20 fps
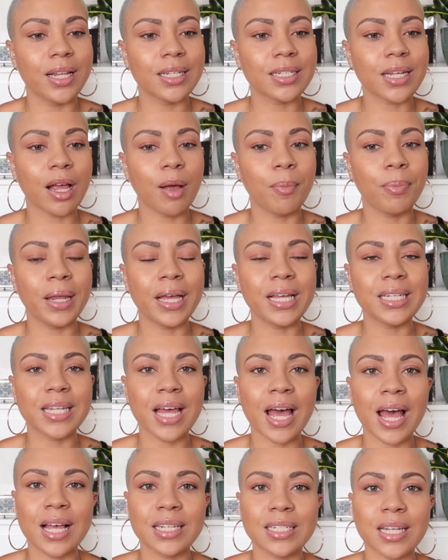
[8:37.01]
It's like a place
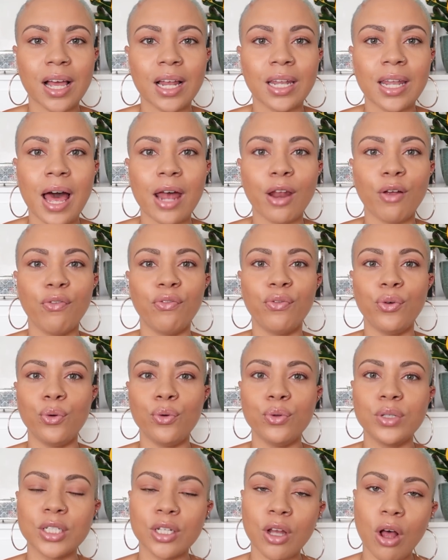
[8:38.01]
that has like a lot of
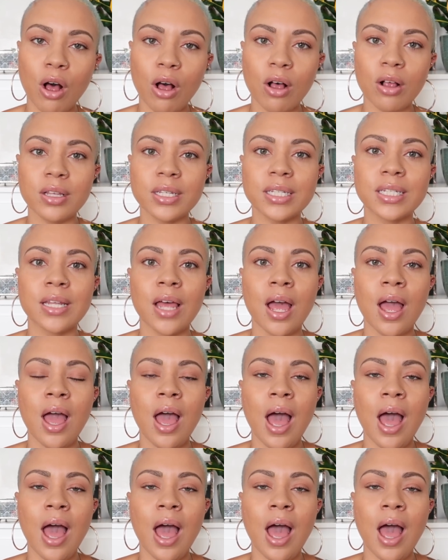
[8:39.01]
food stalls.